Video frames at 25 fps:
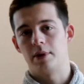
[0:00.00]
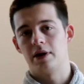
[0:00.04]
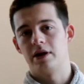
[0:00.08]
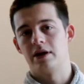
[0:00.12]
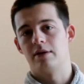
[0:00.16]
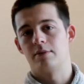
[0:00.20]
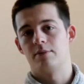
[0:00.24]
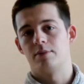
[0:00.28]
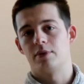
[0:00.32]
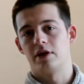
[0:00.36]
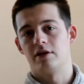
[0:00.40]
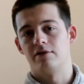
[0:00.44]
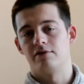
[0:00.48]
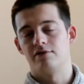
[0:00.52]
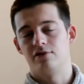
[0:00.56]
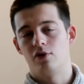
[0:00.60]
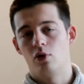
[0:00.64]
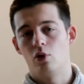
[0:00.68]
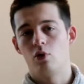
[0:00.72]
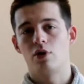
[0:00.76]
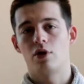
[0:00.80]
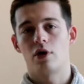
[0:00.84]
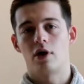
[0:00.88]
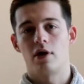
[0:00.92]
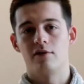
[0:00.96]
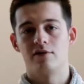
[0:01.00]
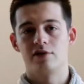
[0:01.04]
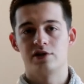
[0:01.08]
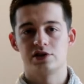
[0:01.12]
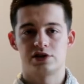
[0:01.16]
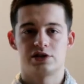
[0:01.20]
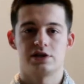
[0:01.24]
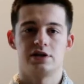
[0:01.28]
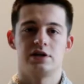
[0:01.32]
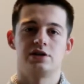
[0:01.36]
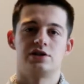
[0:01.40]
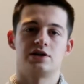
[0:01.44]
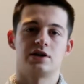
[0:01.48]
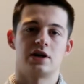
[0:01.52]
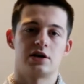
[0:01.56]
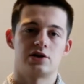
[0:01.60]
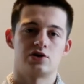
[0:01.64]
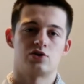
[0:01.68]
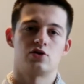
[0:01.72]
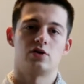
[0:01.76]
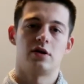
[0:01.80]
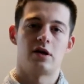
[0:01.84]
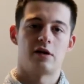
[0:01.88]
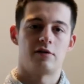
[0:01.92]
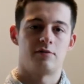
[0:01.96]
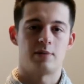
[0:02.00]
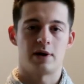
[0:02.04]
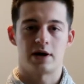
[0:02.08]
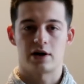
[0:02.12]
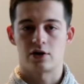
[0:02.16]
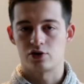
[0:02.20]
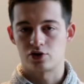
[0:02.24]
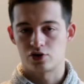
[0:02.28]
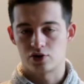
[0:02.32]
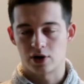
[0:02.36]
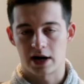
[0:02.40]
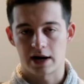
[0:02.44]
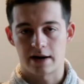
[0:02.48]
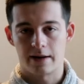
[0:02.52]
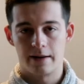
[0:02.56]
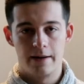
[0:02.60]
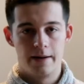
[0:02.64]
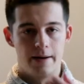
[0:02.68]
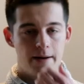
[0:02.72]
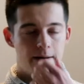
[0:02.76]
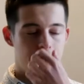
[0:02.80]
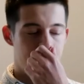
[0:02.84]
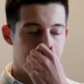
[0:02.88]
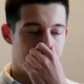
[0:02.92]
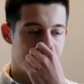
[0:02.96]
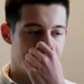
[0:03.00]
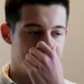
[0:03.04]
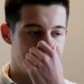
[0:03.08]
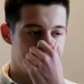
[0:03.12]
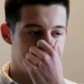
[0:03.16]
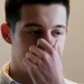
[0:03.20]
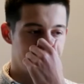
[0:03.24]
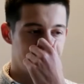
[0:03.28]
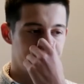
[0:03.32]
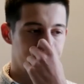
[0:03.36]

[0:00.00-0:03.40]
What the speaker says: And then plan four, obviously, is get your life back on track, right?